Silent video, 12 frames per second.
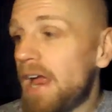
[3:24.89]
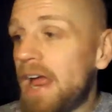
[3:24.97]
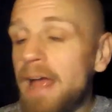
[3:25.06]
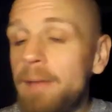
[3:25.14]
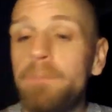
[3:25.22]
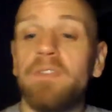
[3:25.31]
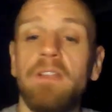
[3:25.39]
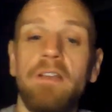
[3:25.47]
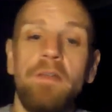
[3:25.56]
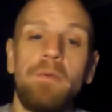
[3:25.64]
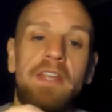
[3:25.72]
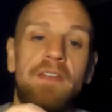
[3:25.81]

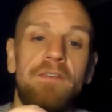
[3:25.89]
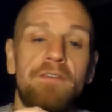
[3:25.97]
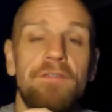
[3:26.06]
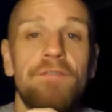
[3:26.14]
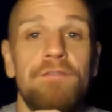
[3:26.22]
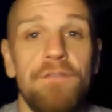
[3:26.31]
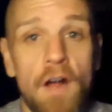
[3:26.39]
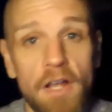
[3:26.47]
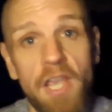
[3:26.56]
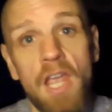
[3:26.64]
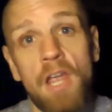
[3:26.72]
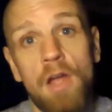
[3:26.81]
absolutely
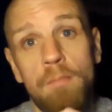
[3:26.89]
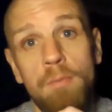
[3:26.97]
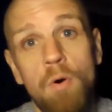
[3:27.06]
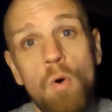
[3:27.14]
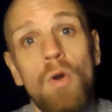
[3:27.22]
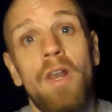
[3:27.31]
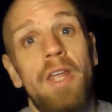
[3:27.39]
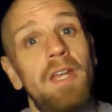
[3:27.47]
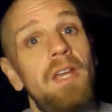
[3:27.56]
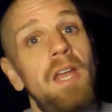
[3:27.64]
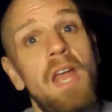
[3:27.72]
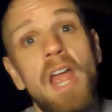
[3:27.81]
fucking appalling.